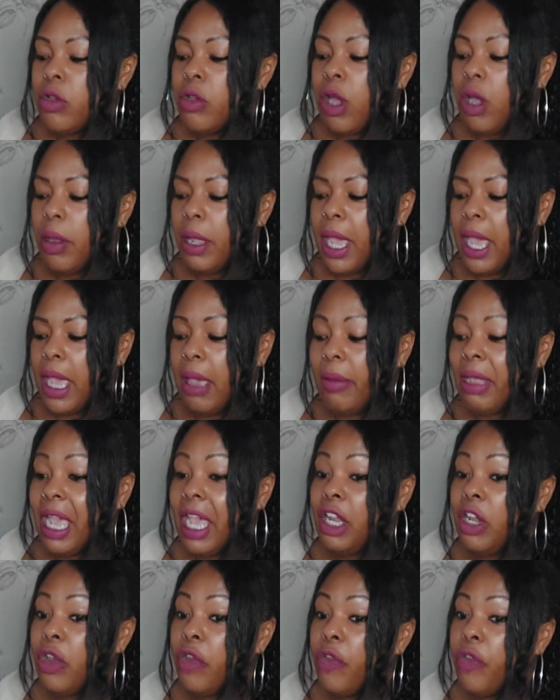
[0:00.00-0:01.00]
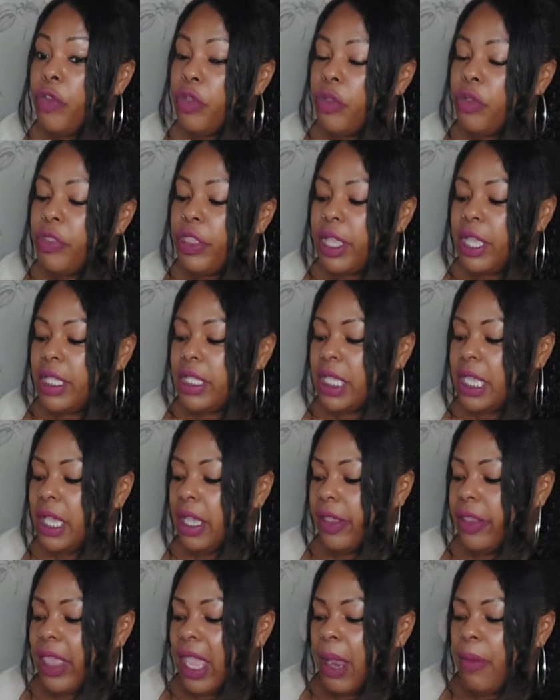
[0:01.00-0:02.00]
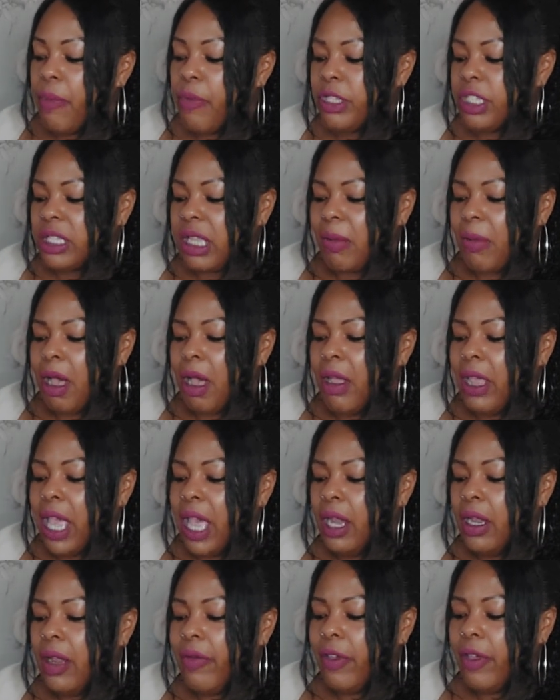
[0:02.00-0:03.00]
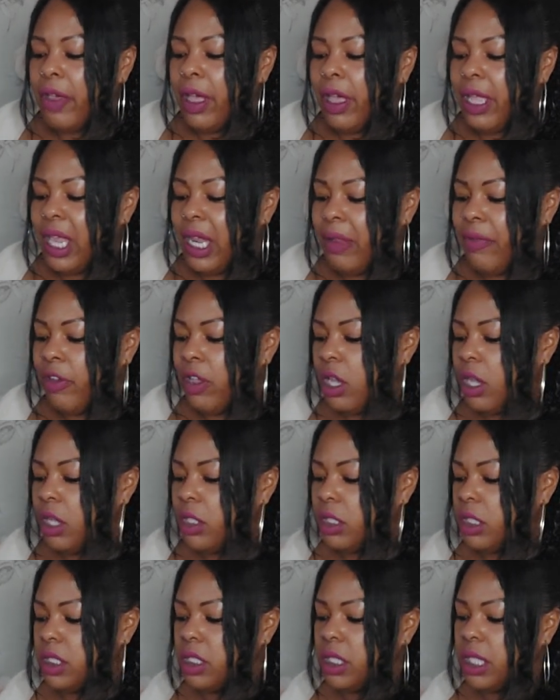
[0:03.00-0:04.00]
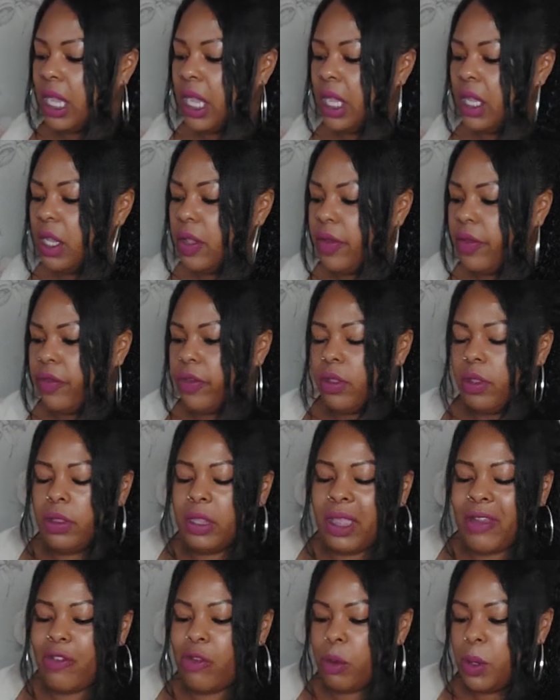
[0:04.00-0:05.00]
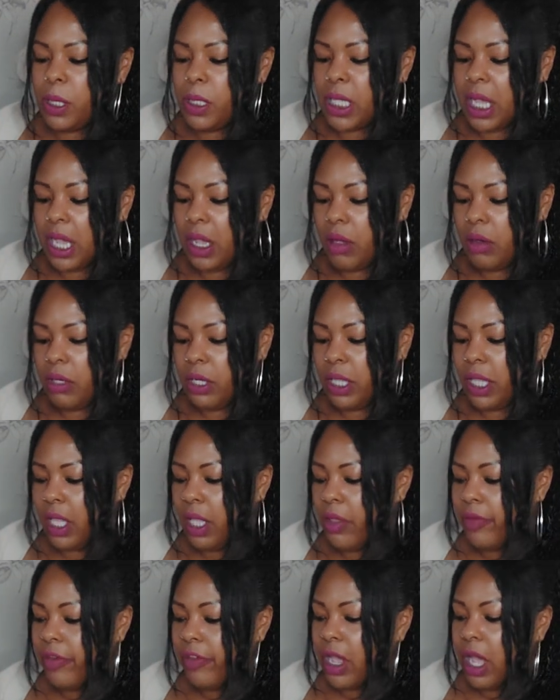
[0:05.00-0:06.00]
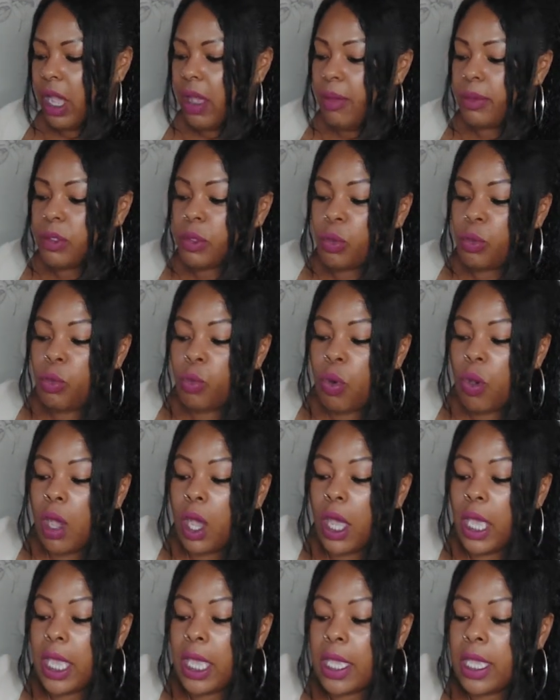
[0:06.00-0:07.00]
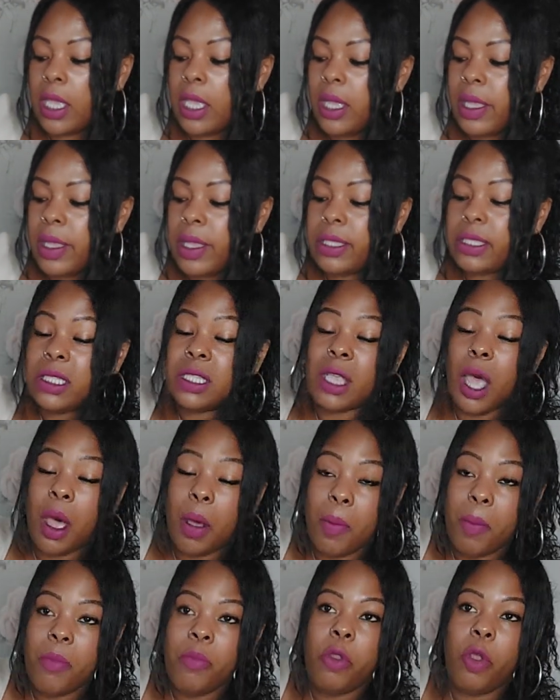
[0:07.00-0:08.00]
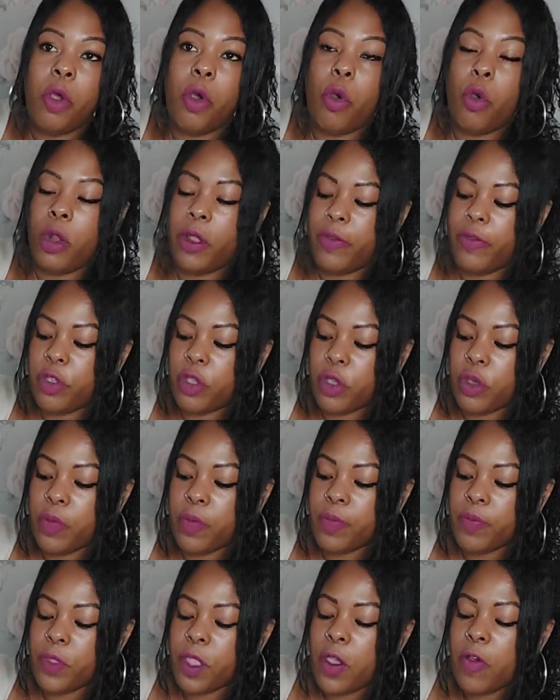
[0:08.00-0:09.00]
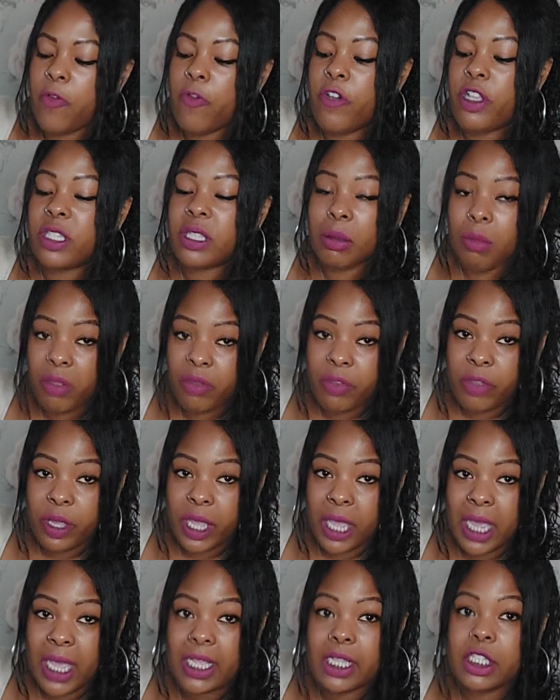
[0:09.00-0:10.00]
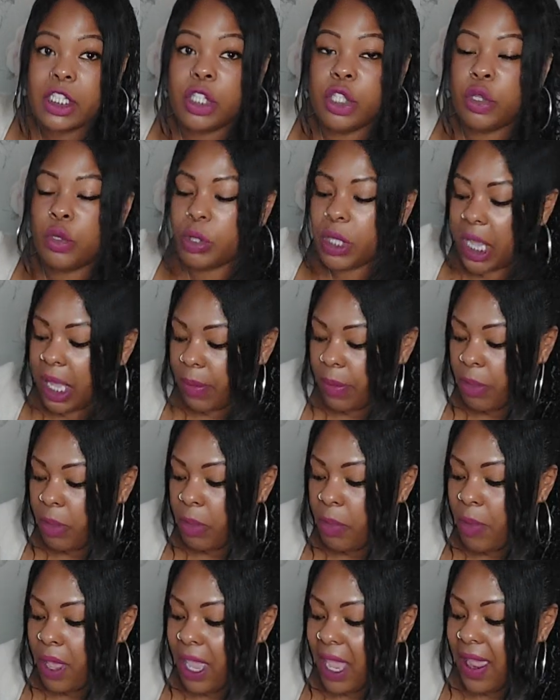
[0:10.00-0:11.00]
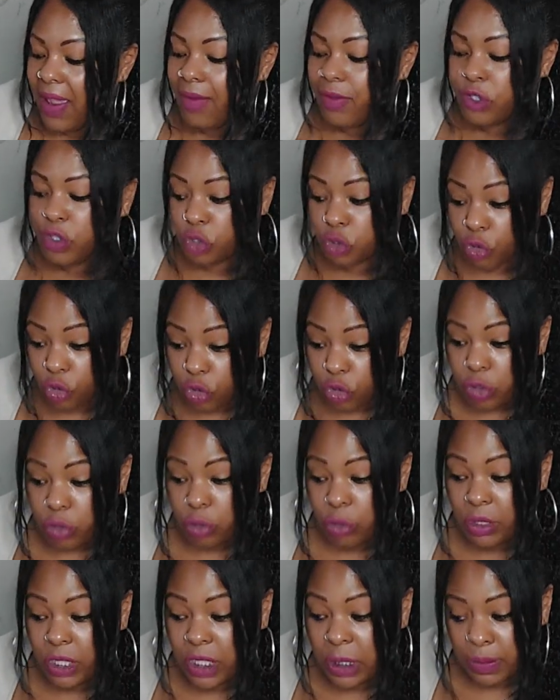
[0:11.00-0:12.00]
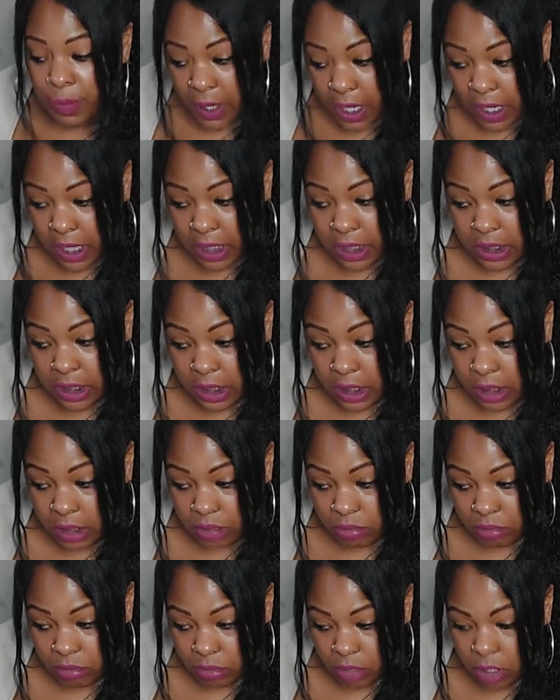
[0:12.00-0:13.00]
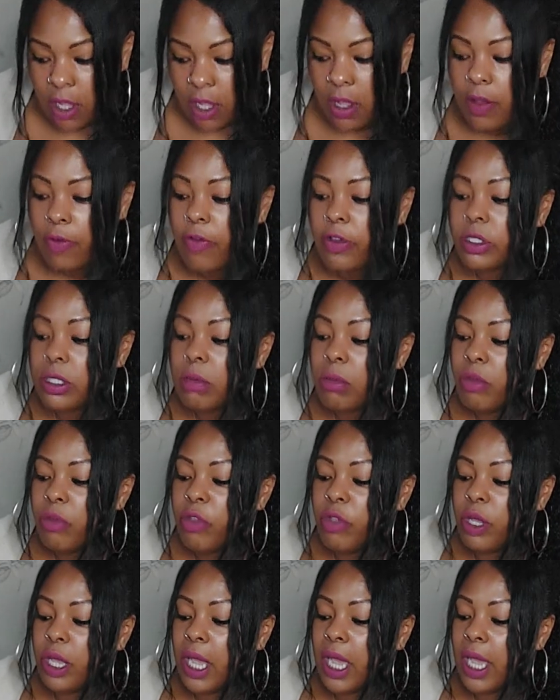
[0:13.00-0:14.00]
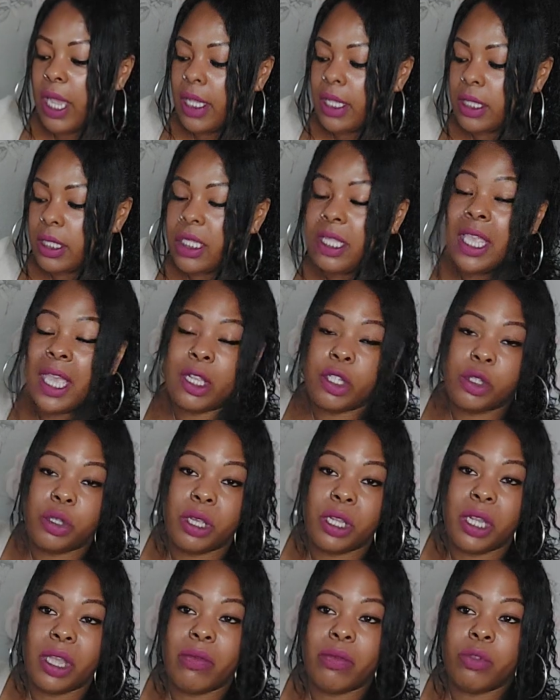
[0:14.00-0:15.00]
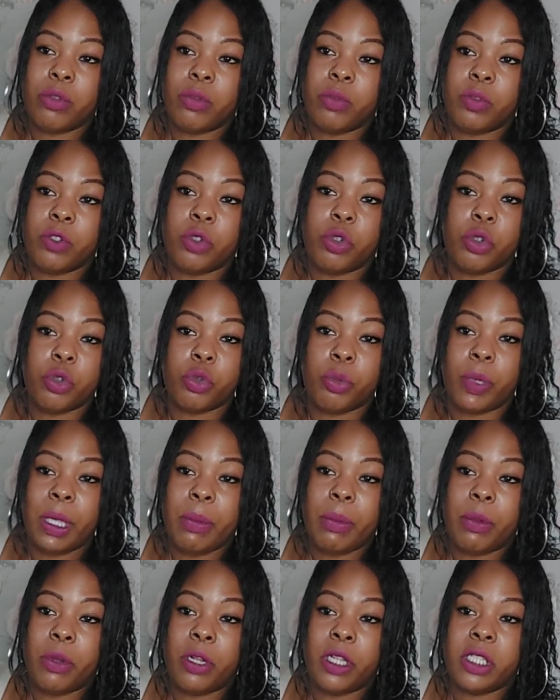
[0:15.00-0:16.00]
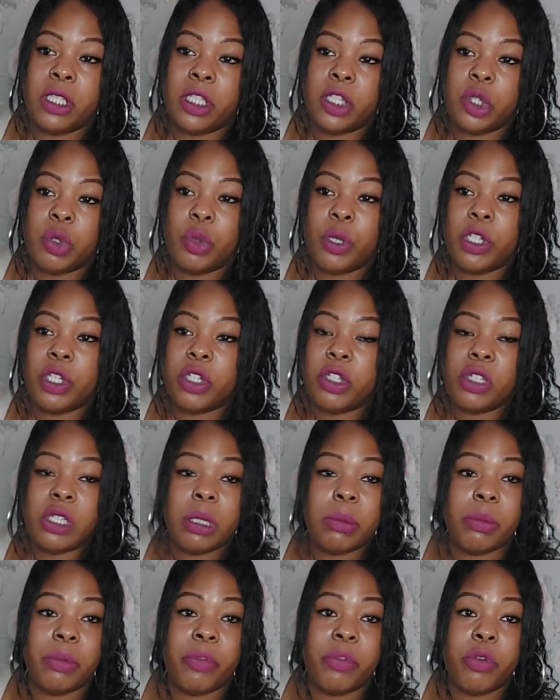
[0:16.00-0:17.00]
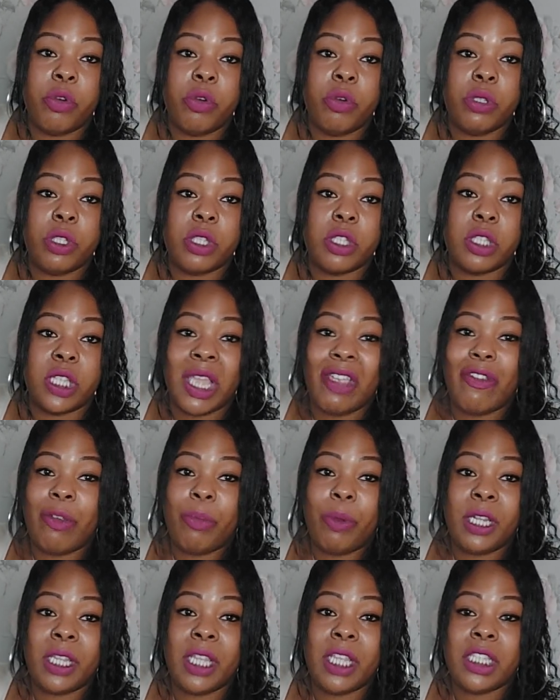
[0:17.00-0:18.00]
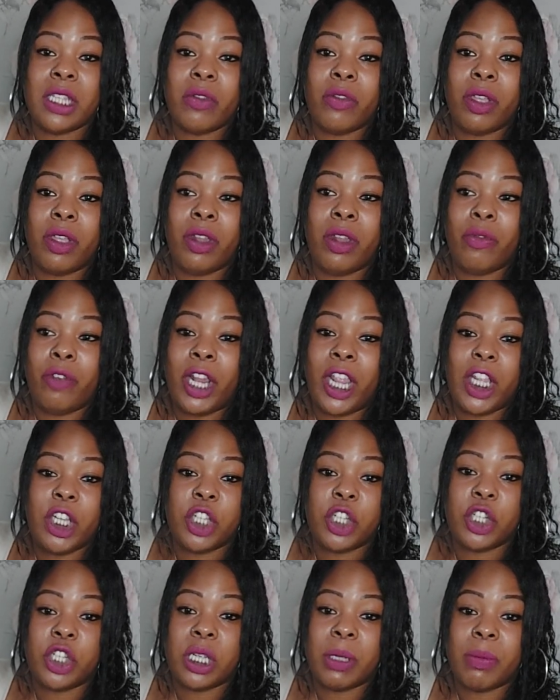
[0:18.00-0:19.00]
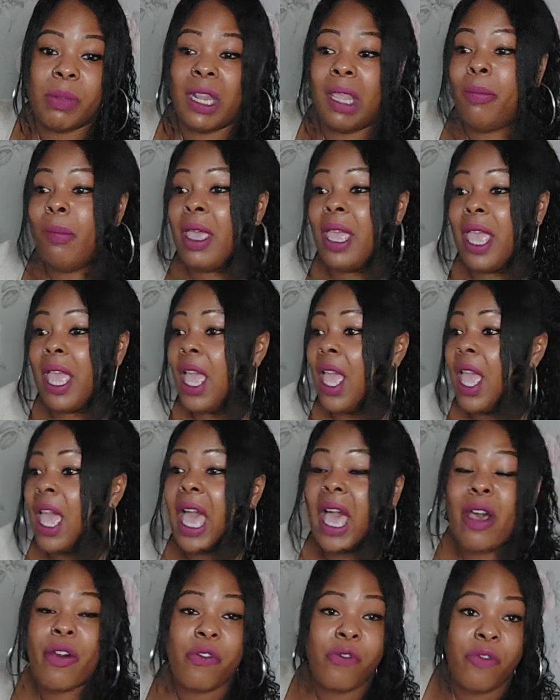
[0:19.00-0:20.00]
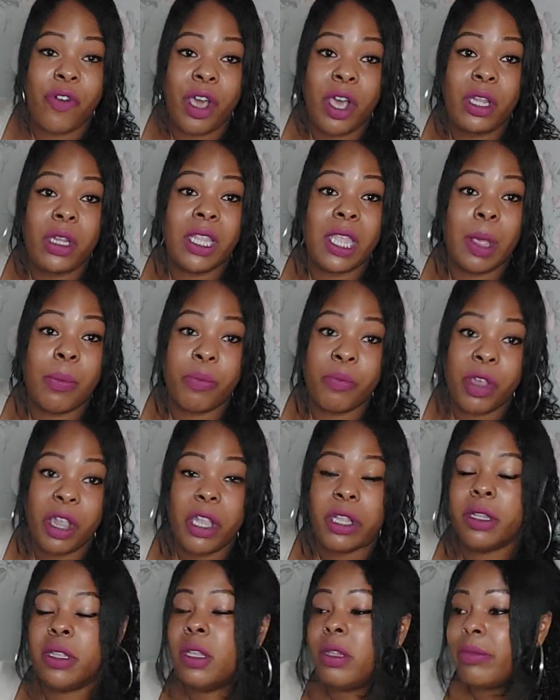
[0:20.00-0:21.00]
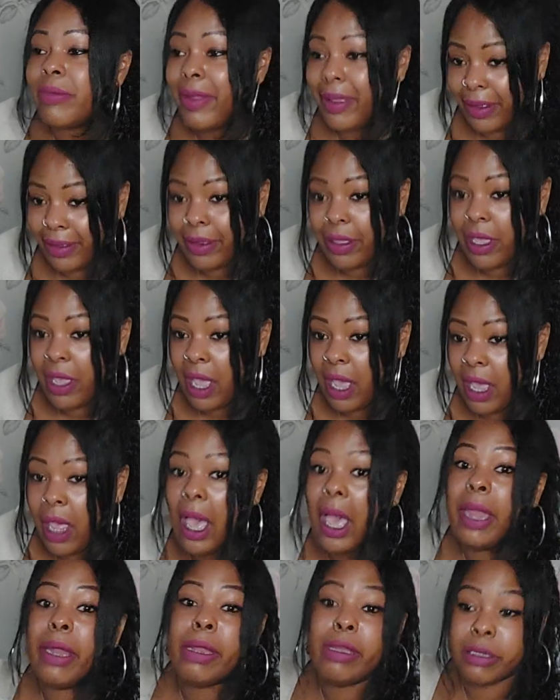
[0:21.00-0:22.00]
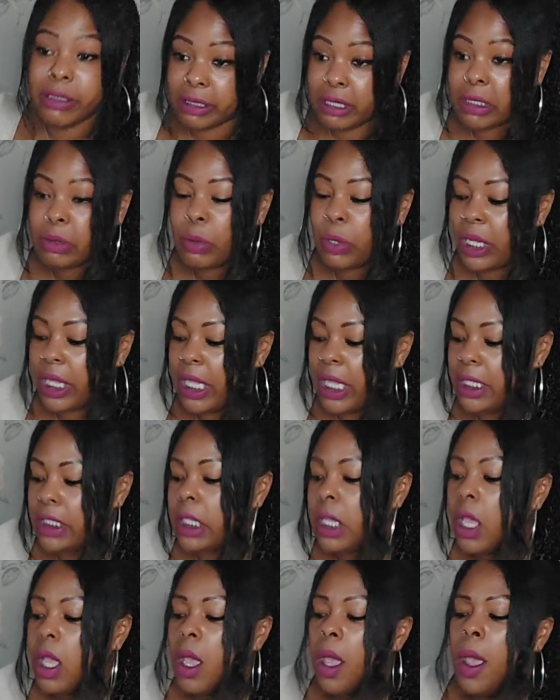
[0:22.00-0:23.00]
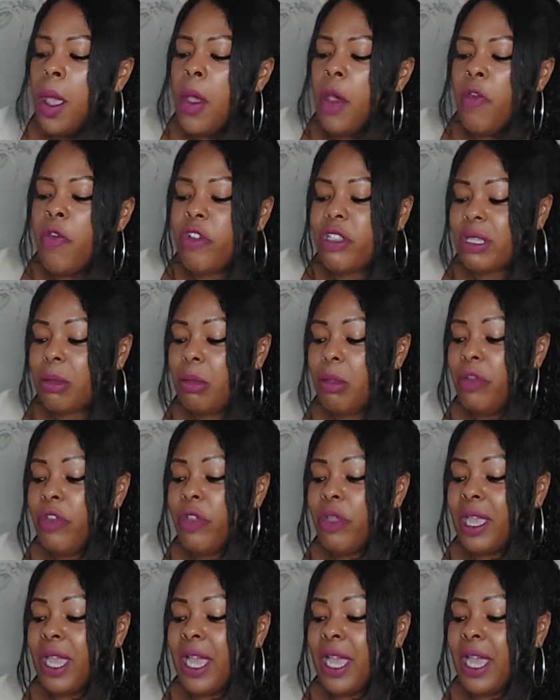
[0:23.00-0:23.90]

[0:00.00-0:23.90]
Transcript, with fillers: Okay, I'm getting a few things here because the Empress come out. I'll get another. I'll get another card just to kind of narrow it down. The King of Cups. Why? Some, not all of you. For some of you guys, you you may have children with this person. For some of you guys, yes, you can have children with people in a situationship, of course, because not everybody is in a, in a relationship and they may have fun, get pregnant, and it's just what it is. For some of you